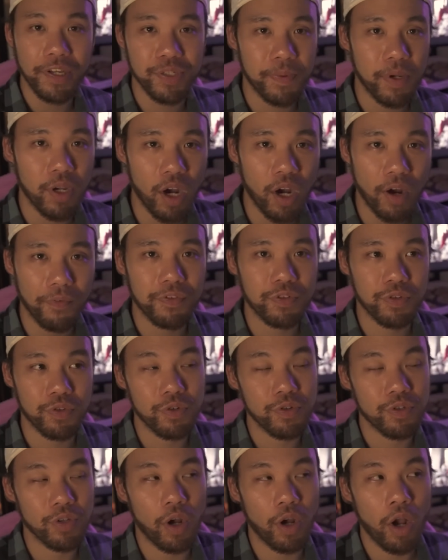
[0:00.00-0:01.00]
B
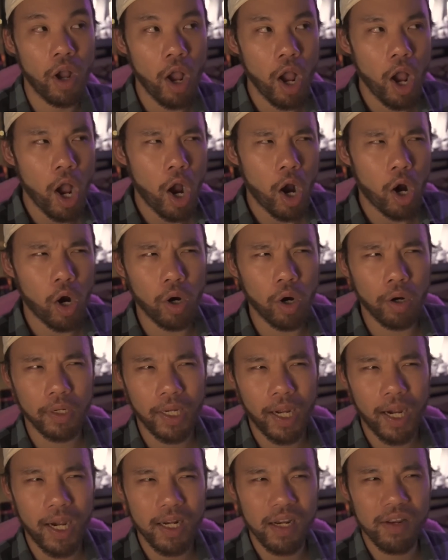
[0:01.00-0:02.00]
officers, are
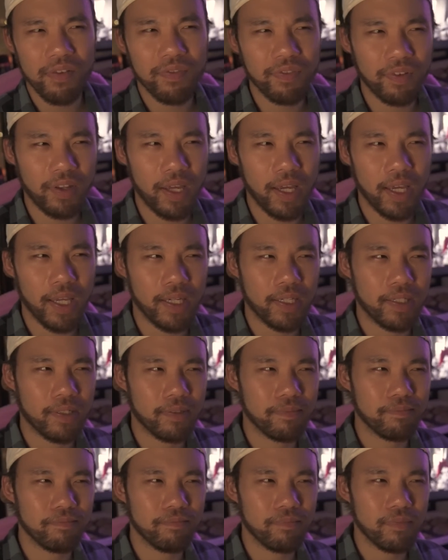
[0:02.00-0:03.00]
kind of like
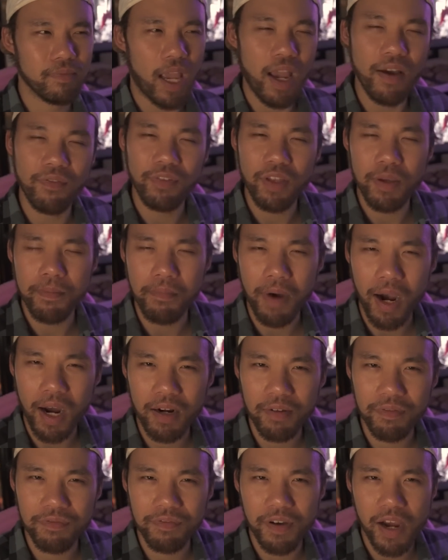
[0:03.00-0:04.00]
heavily
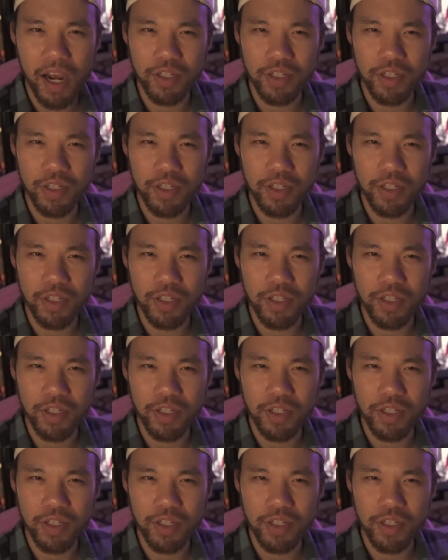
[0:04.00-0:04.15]
modified